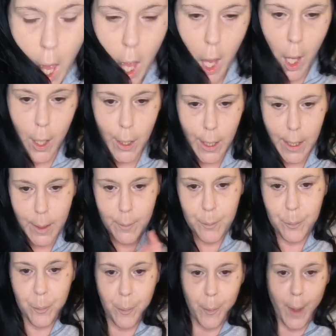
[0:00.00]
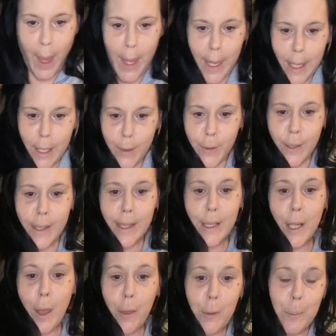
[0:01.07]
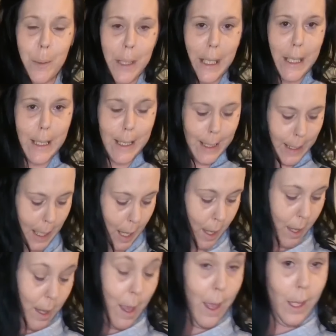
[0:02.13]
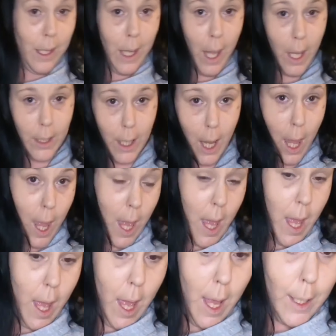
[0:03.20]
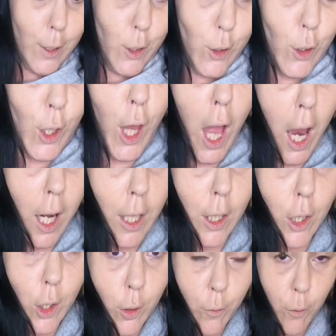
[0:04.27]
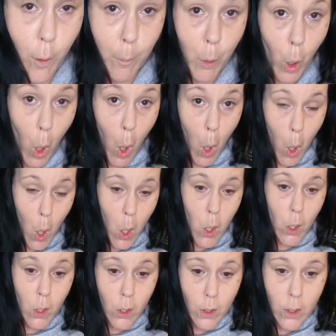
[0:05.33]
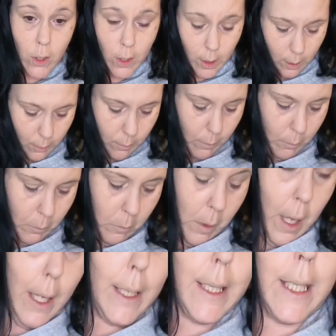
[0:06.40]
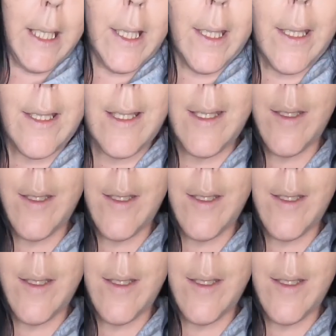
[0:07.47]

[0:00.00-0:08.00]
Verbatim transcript: right, here is another piece. Again, extra large from Kohl's, Adidas.